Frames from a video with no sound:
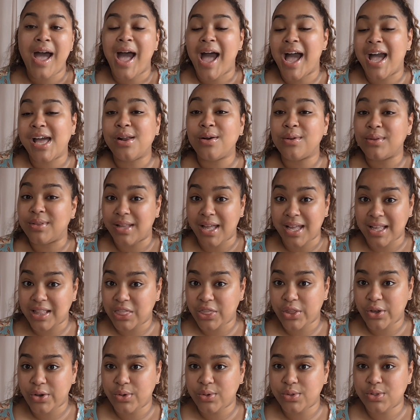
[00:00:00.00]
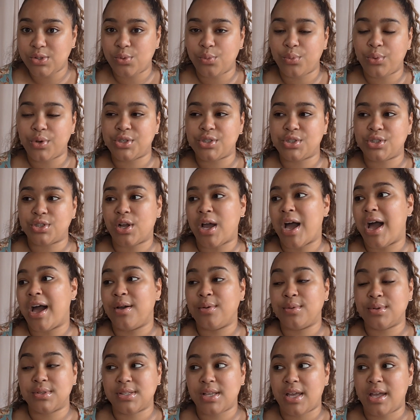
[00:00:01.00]
I don't like those, which
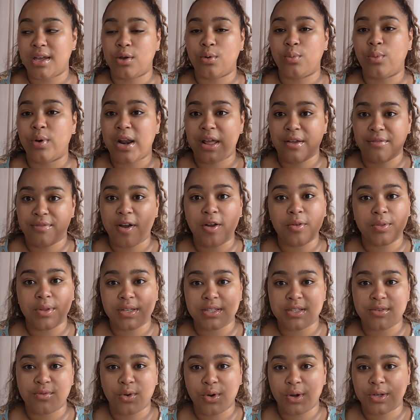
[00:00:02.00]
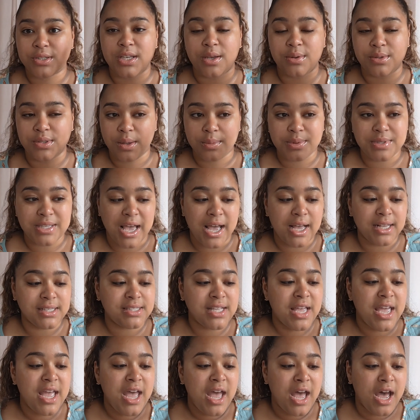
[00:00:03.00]
I was like, when I found this, of course, I was obsessed.